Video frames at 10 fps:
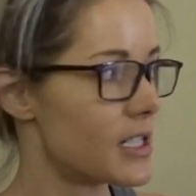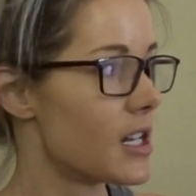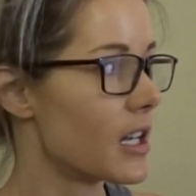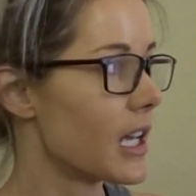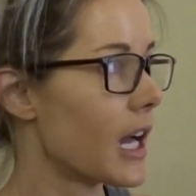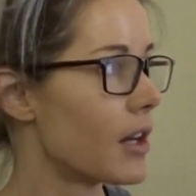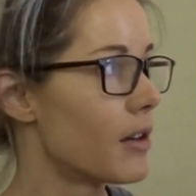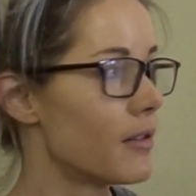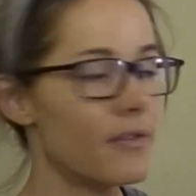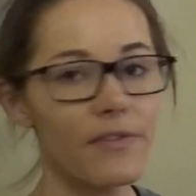just dug it out
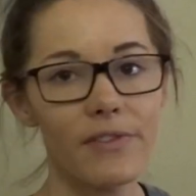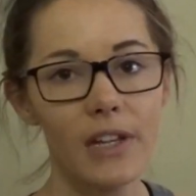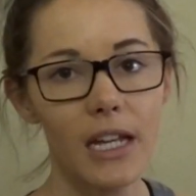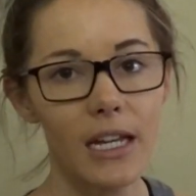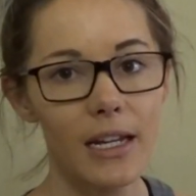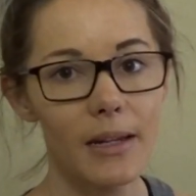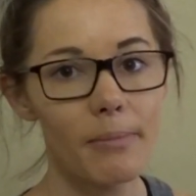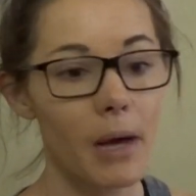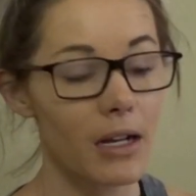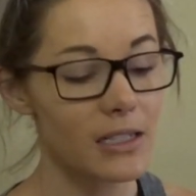of a
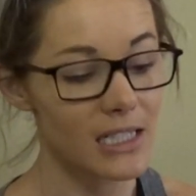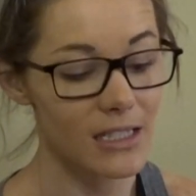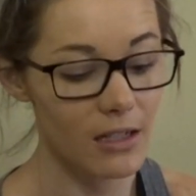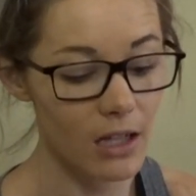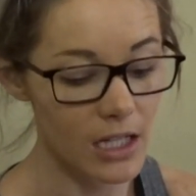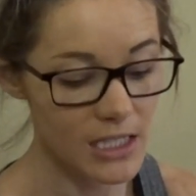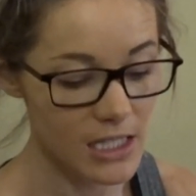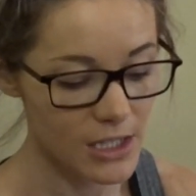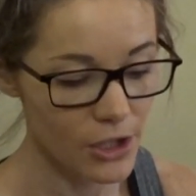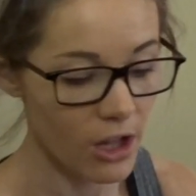box in the
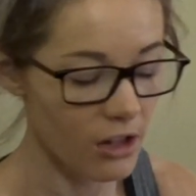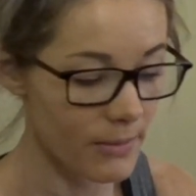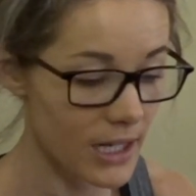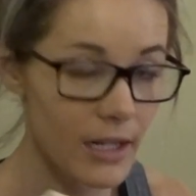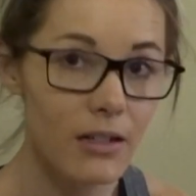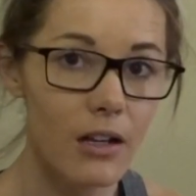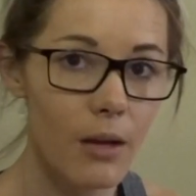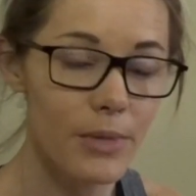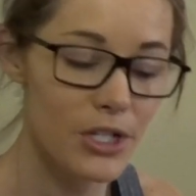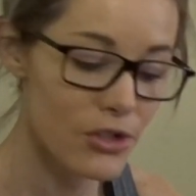closet. So all my
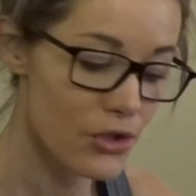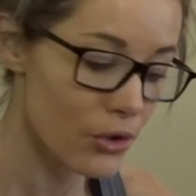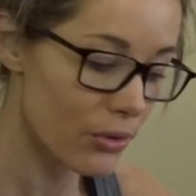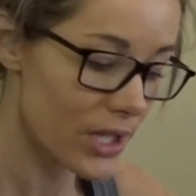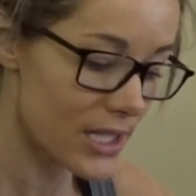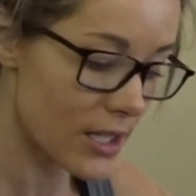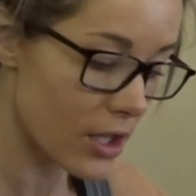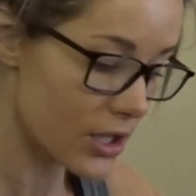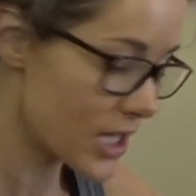competition jewelry is all